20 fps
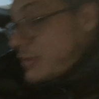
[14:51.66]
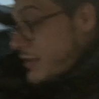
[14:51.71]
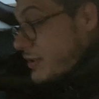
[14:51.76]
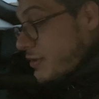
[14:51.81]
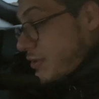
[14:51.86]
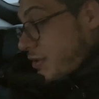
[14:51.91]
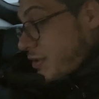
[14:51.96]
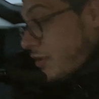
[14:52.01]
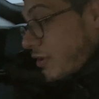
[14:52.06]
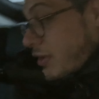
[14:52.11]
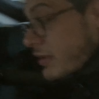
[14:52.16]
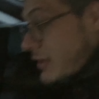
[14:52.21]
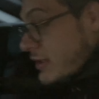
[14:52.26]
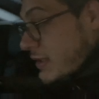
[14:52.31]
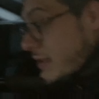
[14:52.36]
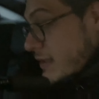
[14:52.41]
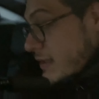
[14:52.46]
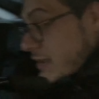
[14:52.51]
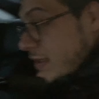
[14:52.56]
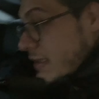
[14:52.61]
too sure.
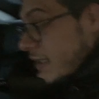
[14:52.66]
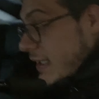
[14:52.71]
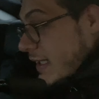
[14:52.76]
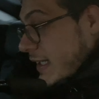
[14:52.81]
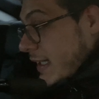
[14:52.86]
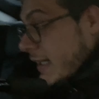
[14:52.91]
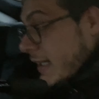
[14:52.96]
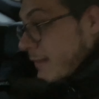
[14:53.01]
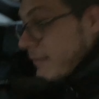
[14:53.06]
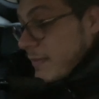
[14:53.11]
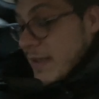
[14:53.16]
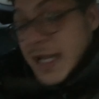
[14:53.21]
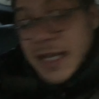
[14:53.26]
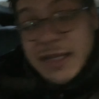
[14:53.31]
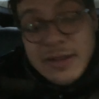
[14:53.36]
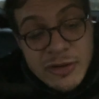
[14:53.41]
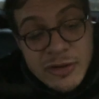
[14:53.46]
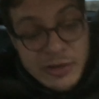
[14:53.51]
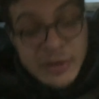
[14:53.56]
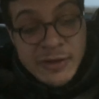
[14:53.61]
And
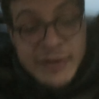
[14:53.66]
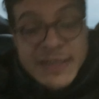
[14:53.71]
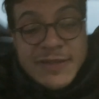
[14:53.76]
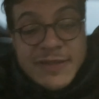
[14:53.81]
you've got nice